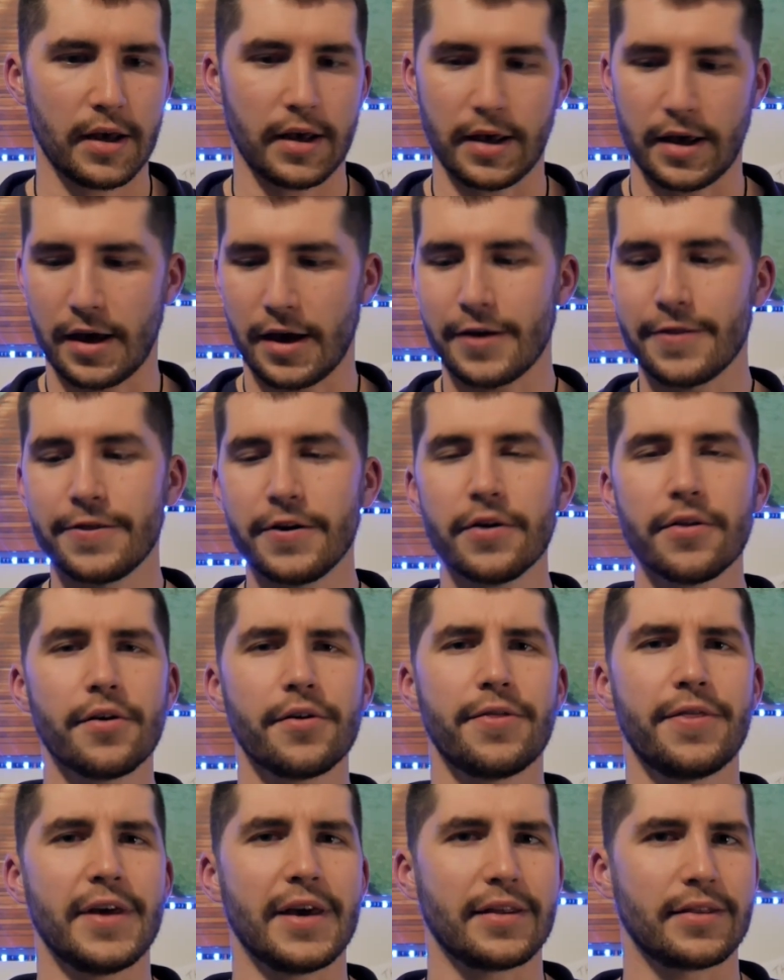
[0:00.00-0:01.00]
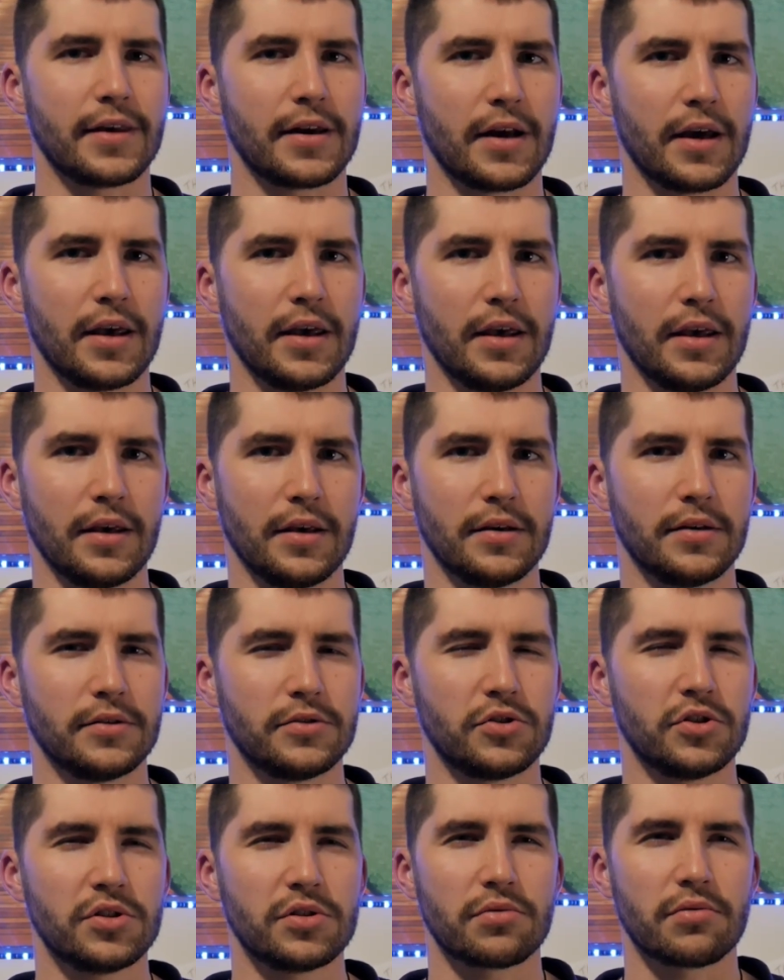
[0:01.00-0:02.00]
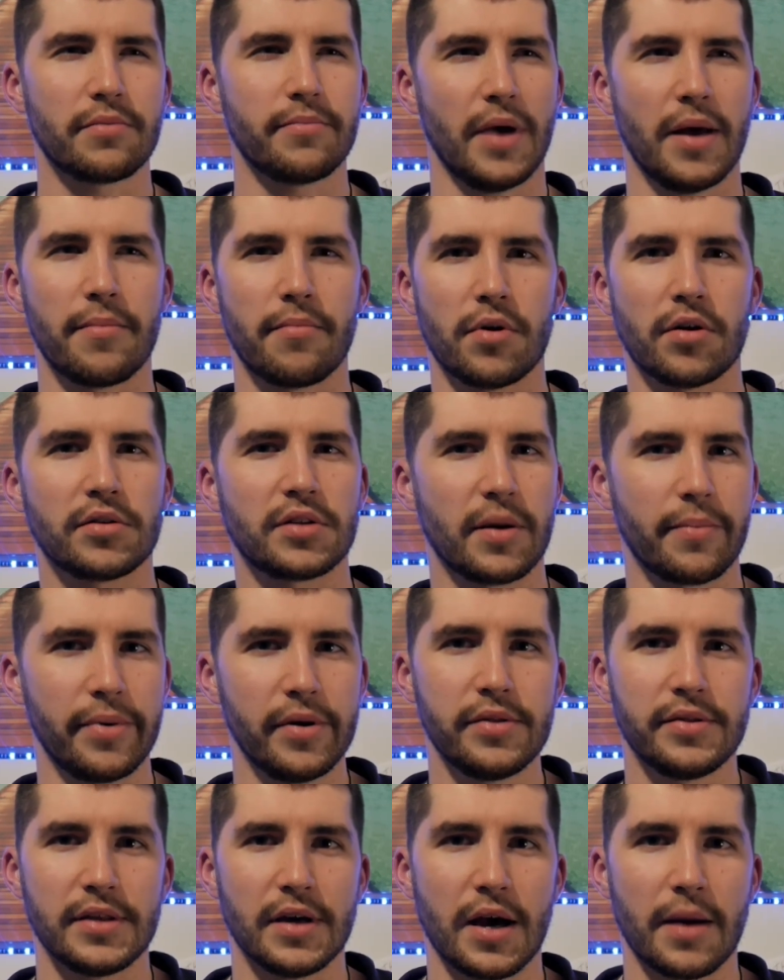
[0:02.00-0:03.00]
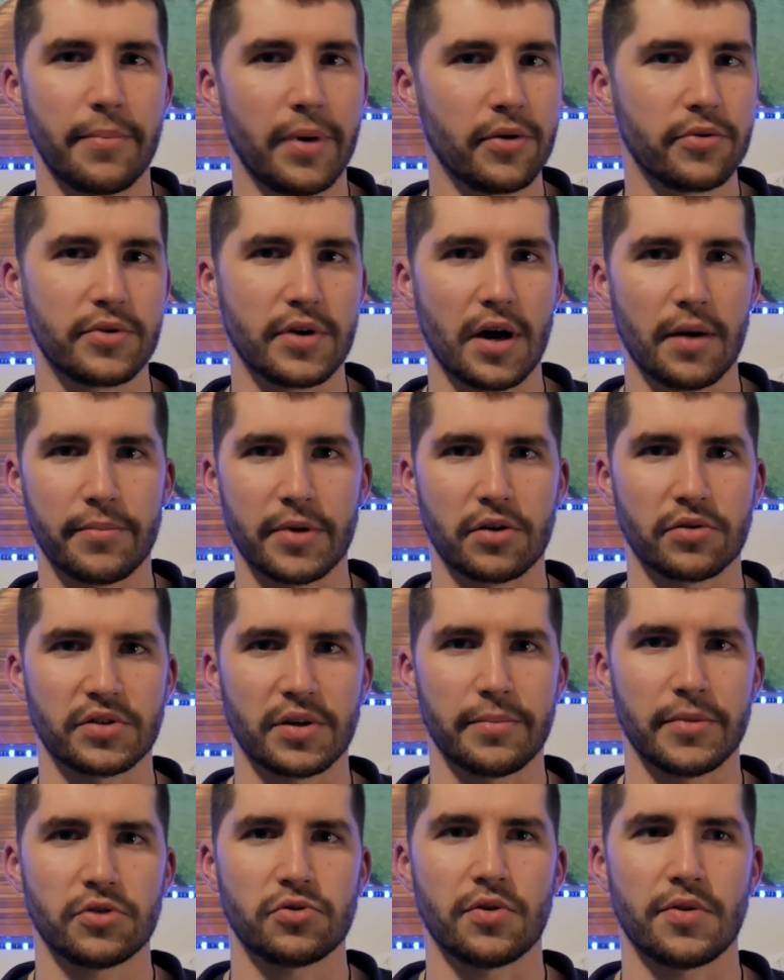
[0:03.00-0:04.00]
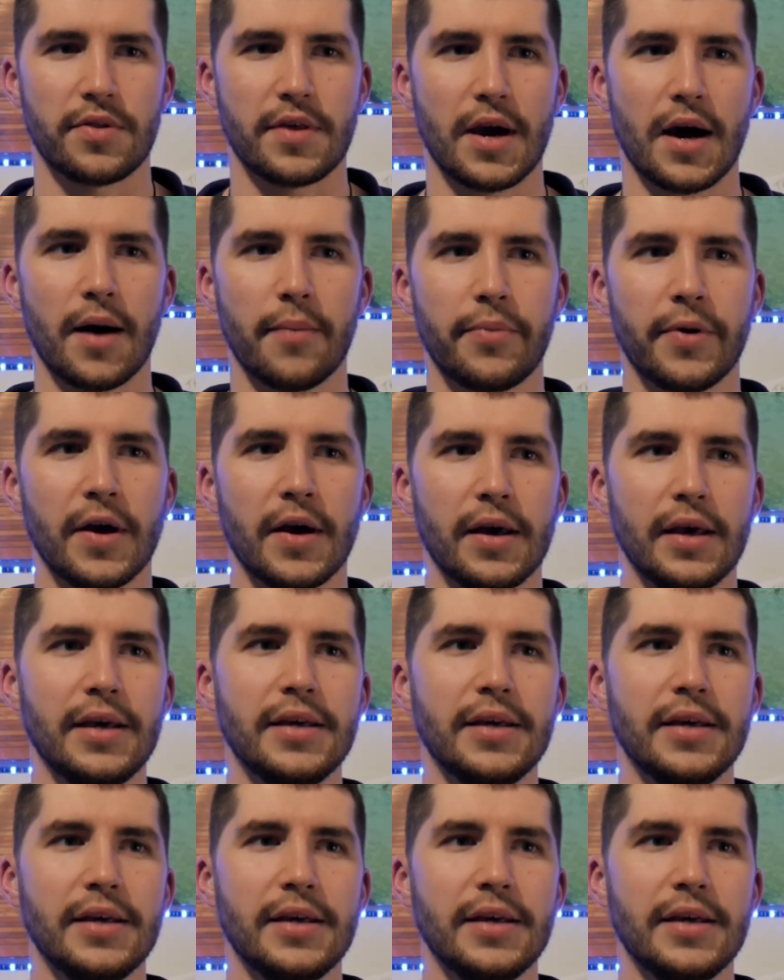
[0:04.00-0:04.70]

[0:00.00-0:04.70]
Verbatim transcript: Uh, and the other thing that I just remembered about the, about the app, because I mentioned the app,